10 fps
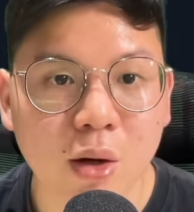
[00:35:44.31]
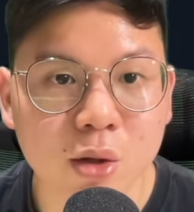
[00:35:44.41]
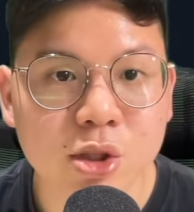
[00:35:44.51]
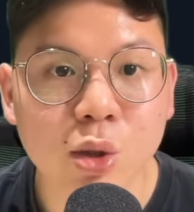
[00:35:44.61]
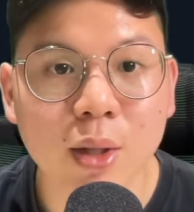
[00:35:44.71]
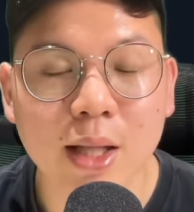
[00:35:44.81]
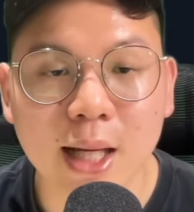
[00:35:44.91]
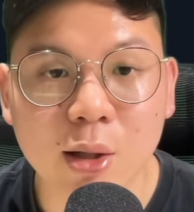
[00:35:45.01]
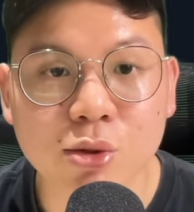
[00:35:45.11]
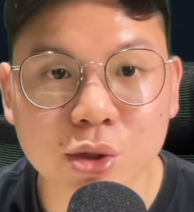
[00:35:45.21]
Also, it
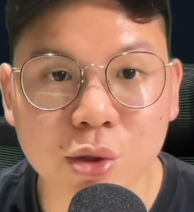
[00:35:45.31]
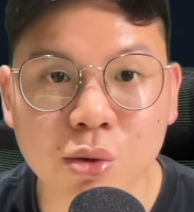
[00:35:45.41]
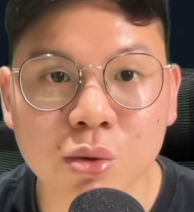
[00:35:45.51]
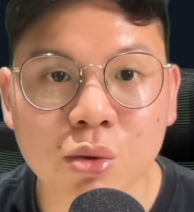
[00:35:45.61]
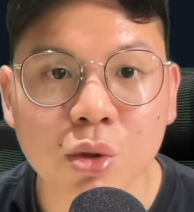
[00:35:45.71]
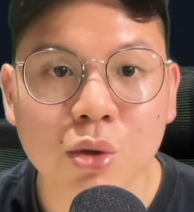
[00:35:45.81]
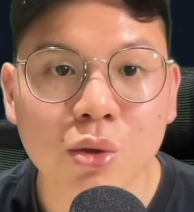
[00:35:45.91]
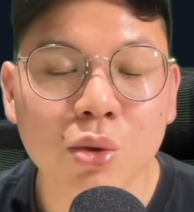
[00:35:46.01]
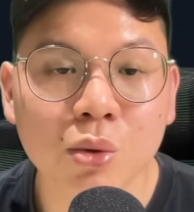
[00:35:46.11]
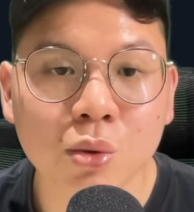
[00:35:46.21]
allows you
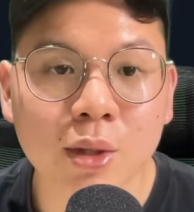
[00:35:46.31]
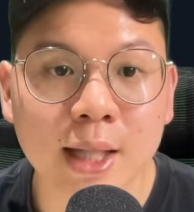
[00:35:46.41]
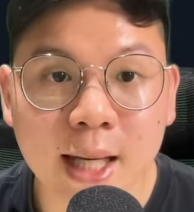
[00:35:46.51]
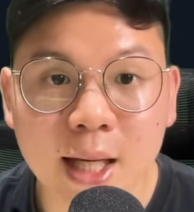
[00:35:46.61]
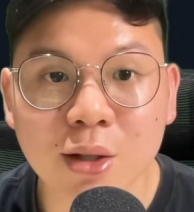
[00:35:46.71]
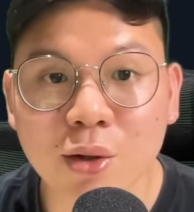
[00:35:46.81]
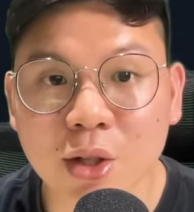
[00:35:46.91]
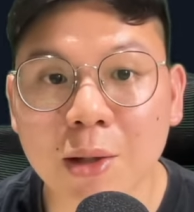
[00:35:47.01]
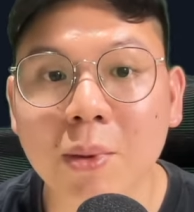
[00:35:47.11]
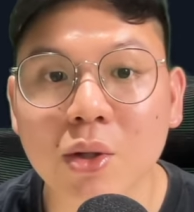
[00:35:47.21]
to dead end your
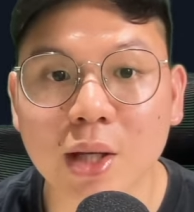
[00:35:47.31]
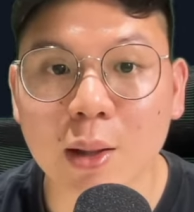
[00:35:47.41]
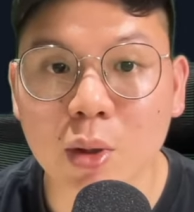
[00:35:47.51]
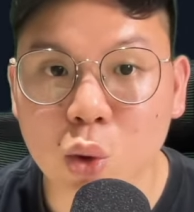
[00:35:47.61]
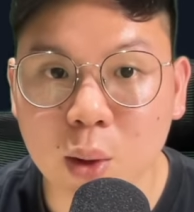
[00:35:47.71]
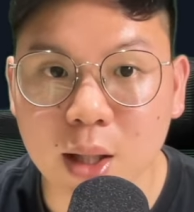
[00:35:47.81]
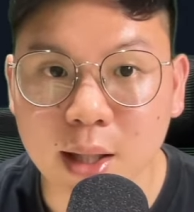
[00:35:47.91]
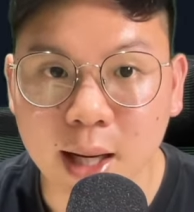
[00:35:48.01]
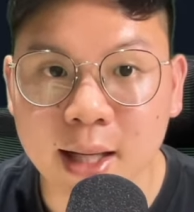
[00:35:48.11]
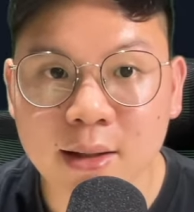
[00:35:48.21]
team into game week
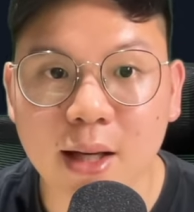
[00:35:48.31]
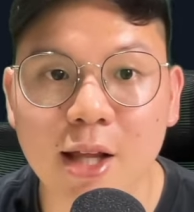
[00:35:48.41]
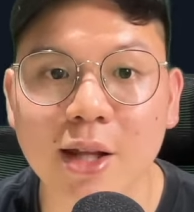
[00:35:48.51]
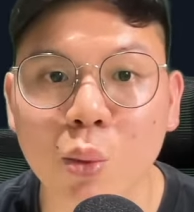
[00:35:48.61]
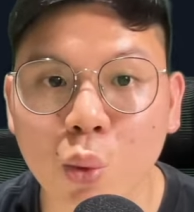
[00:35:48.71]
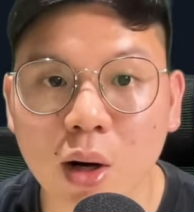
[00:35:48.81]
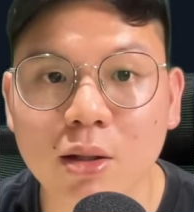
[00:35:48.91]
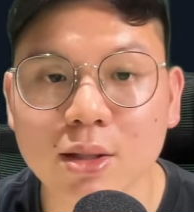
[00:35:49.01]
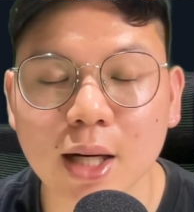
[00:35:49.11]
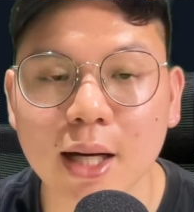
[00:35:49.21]
29 and then
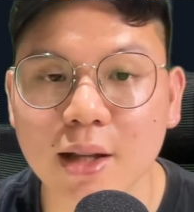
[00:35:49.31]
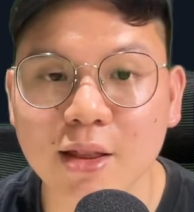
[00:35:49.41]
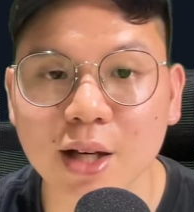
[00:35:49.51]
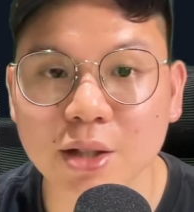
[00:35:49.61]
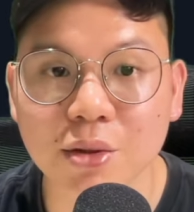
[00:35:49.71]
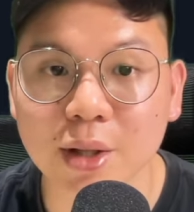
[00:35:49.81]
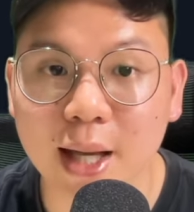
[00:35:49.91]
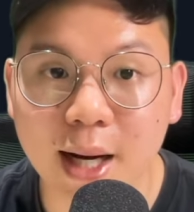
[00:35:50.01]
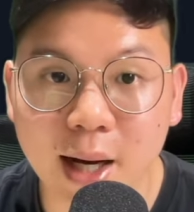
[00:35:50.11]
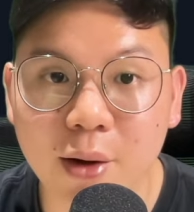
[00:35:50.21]
wildcard in 30 to
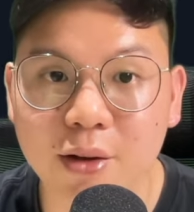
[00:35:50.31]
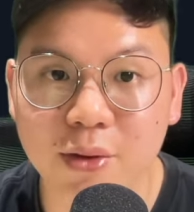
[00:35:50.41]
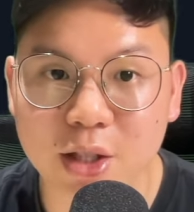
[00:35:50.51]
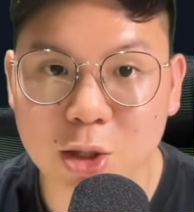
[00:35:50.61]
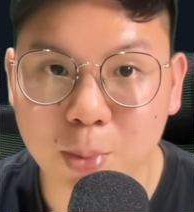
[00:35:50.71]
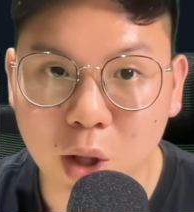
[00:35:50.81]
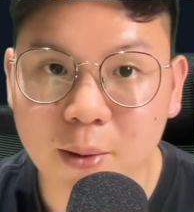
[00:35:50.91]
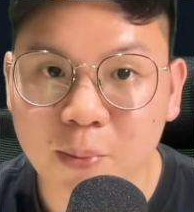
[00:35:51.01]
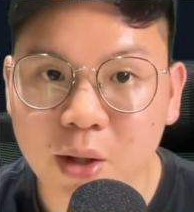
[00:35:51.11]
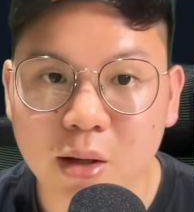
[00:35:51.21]
get out of that spot.